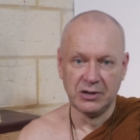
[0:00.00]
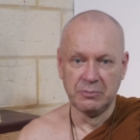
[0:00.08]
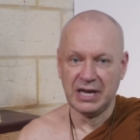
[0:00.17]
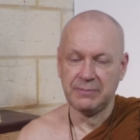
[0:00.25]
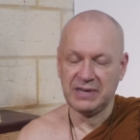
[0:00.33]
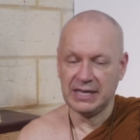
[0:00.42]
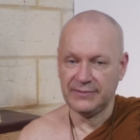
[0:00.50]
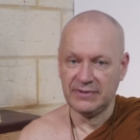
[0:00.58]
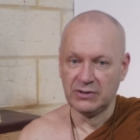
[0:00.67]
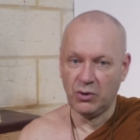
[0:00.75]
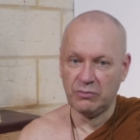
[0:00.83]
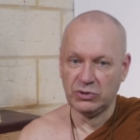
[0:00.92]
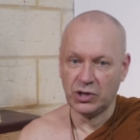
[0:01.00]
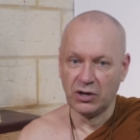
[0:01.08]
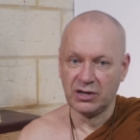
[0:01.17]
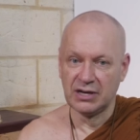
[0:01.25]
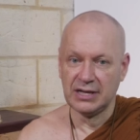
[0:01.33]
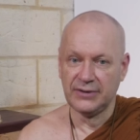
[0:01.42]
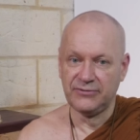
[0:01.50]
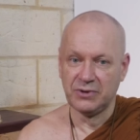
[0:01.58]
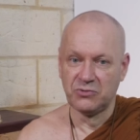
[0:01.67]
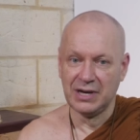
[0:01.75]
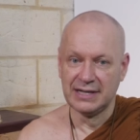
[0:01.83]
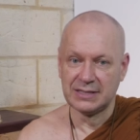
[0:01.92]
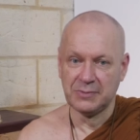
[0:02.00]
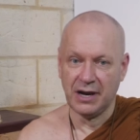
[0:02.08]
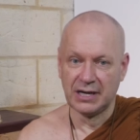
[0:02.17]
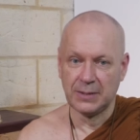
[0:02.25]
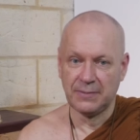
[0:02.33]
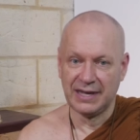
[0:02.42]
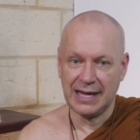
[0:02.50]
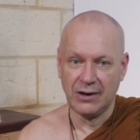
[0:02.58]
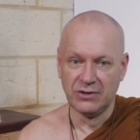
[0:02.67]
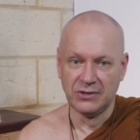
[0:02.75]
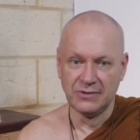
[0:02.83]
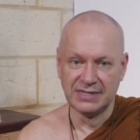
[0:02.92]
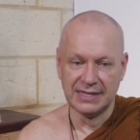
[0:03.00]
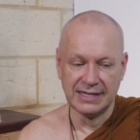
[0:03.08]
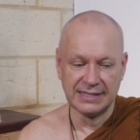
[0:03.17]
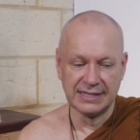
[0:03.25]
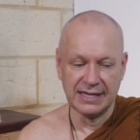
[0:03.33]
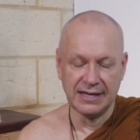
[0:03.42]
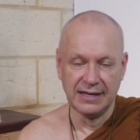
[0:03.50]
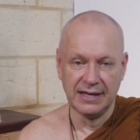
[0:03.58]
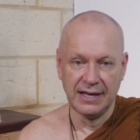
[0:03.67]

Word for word: Or maybe even younger if you're really smart about how you use this. Uh,